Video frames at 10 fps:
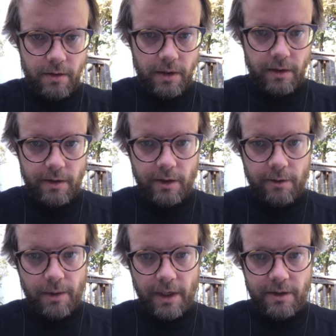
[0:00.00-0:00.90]
This
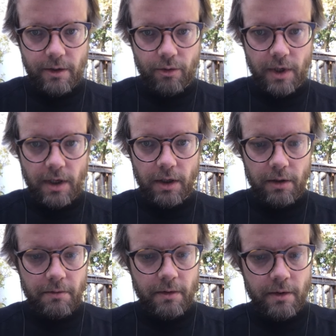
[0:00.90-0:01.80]
displays the
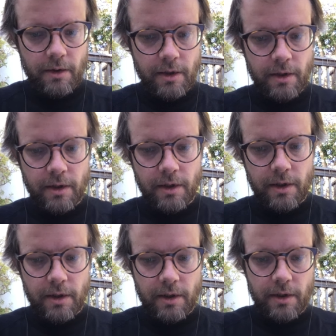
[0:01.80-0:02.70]
URL
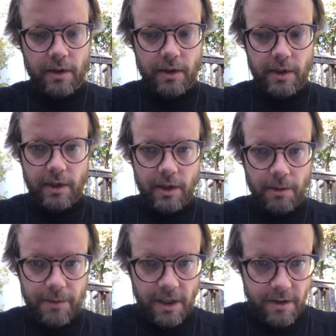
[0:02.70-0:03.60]
and
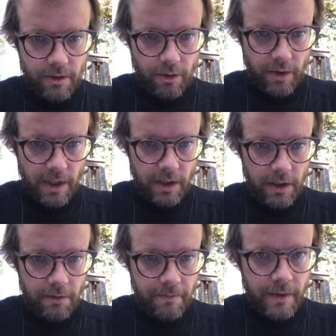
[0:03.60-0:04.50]
updates the
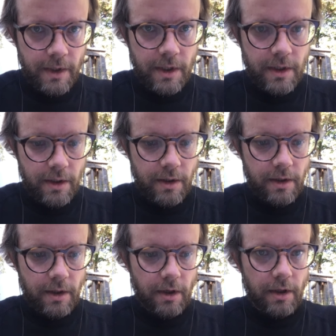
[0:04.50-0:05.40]
URL.
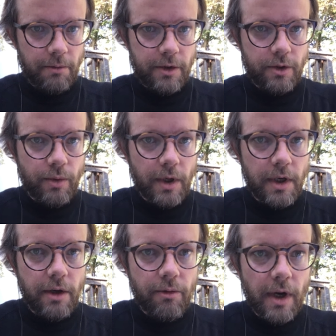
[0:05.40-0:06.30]
Now let me just
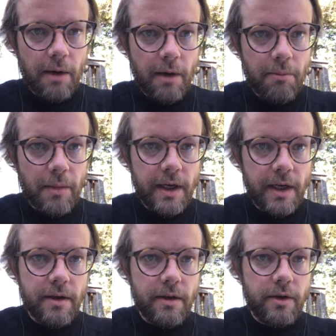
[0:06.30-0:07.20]
quickly grab my
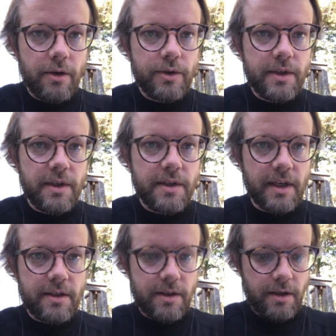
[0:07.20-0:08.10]
new
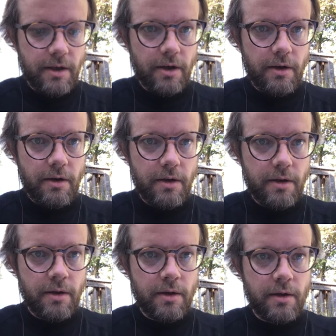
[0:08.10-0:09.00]
CSS here.
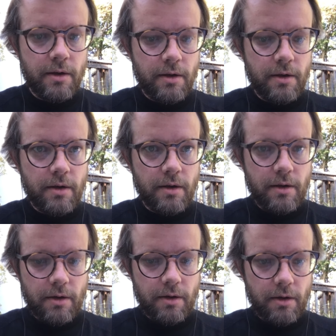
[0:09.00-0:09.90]

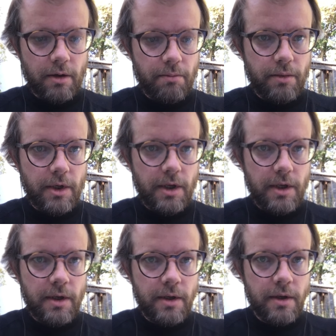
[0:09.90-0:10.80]
Copy
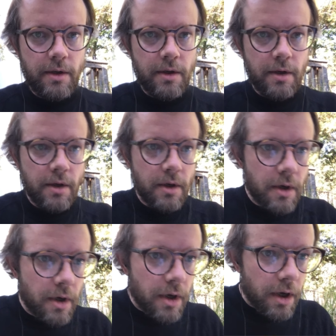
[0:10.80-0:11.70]

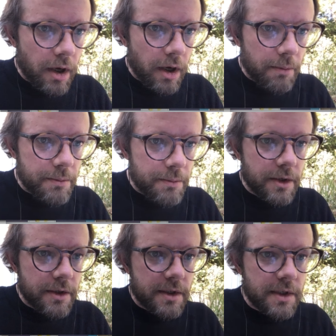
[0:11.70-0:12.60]

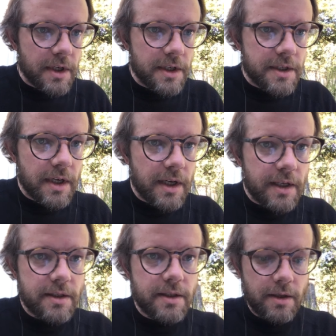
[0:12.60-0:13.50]

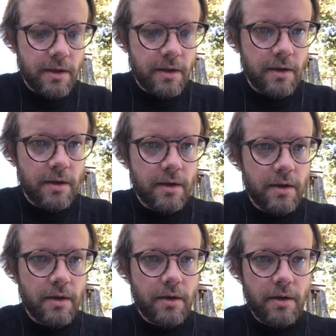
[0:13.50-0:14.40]
app.css.
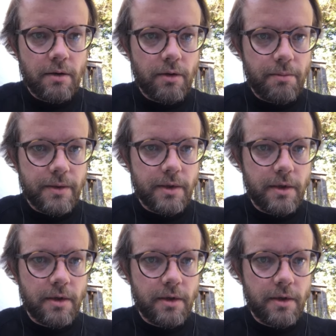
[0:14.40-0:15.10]
Oops.